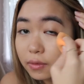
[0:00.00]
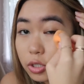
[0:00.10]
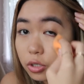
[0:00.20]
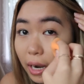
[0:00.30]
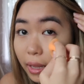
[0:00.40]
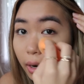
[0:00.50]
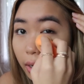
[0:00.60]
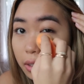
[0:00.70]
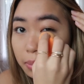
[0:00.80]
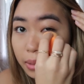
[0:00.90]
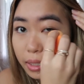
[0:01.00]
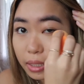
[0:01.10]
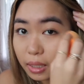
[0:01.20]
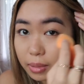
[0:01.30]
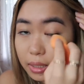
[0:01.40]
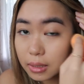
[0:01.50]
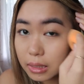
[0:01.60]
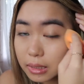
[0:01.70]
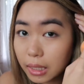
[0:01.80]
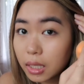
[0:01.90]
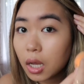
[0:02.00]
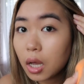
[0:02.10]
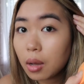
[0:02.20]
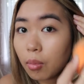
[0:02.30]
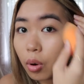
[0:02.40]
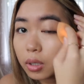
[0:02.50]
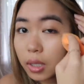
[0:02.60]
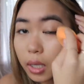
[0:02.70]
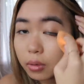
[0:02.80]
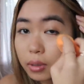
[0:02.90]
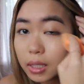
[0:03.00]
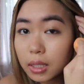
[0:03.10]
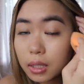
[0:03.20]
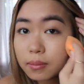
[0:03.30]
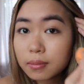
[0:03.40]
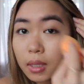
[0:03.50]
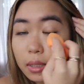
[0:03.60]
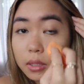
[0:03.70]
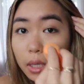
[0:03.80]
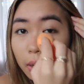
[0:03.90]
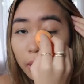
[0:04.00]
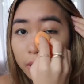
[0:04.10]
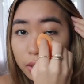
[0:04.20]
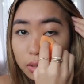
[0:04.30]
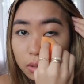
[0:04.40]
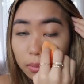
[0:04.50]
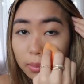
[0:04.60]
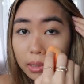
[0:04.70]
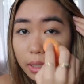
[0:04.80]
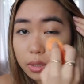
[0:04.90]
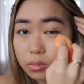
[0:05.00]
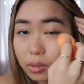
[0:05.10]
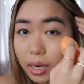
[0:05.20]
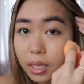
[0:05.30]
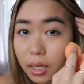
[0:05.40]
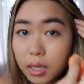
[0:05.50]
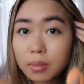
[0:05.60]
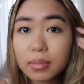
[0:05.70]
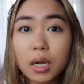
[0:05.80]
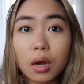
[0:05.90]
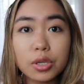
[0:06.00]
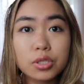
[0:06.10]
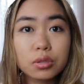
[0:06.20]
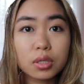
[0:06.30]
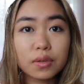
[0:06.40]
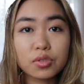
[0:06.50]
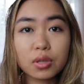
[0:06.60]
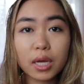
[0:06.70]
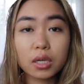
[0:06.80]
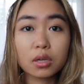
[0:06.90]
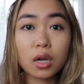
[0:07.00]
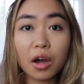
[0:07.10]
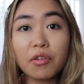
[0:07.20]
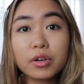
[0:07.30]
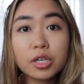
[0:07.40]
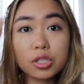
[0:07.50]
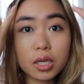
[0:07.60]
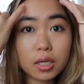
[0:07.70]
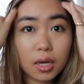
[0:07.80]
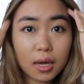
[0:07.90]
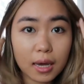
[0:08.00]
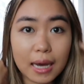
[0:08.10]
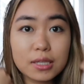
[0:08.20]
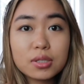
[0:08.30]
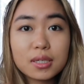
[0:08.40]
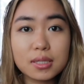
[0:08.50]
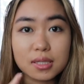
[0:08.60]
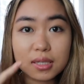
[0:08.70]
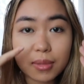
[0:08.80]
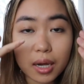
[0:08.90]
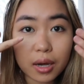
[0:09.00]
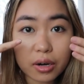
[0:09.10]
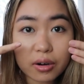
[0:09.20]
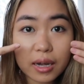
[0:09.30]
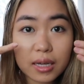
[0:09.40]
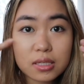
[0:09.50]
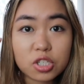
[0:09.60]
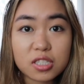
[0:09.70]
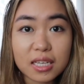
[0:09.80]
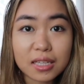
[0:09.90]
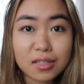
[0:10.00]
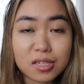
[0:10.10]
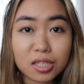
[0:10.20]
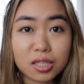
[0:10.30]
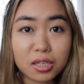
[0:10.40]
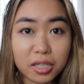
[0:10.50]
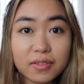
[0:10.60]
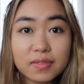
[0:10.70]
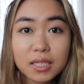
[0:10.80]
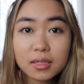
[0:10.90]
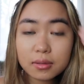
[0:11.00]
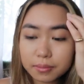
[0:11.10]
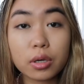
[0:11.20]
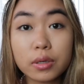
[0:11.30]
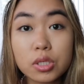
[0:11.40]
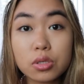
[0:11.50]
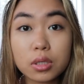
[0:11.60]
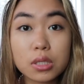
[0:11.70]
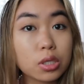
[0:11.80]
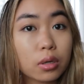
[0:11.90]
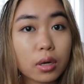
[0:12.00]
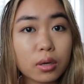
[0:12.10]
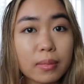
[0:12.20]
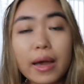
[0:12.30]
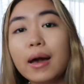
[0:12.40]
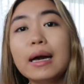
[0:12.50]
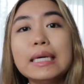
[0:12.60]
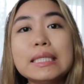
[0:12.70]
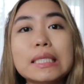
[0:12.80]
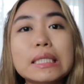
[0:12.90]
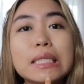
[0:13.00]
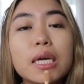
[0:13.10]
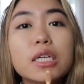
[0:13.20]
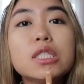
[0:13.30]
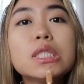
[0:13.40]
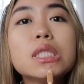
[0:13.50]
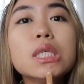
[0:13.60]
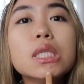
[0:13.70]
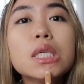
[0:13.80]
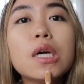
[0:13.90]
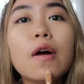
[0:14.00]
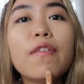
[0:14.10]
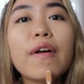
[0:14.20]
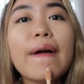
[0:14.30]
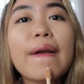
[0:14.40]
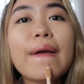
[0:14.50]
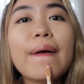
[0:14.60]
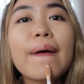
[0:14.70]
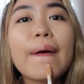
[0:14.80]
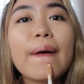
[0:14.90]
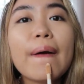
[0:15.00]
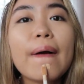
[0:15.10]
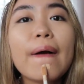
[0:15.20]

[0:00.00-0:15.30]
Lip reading: have to try that hard to blend it because it's like more liquidy. So it just blends right in, but it also gives you that good coverage. Like as you can see, my under eyes just instantly lifted. So I always do concealer under my eyes, and then I just go for anywhere